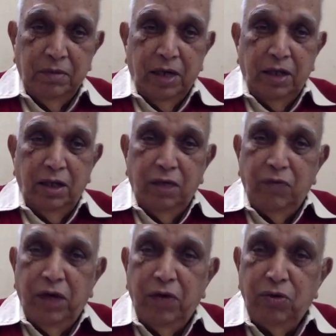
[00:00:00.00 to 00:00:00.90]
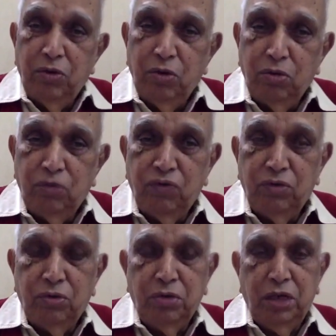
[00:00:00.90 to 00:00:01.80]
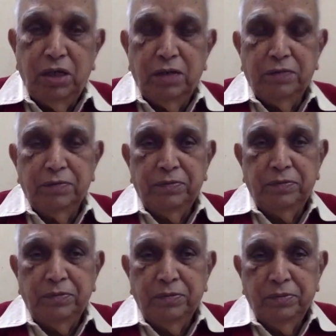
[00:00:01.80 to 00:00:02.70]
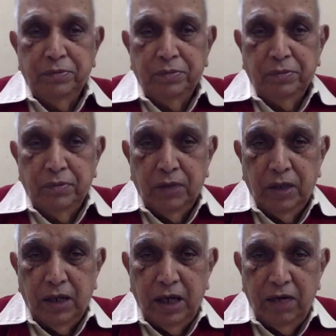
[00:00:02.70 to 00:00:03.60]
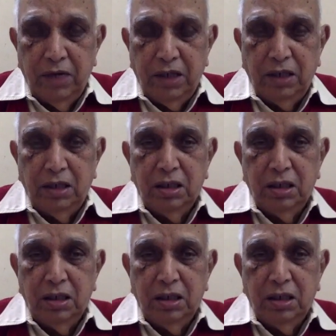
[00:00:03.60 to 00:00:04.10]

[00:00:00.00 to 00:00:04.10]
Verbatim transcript: I think we have to look for, to the relevant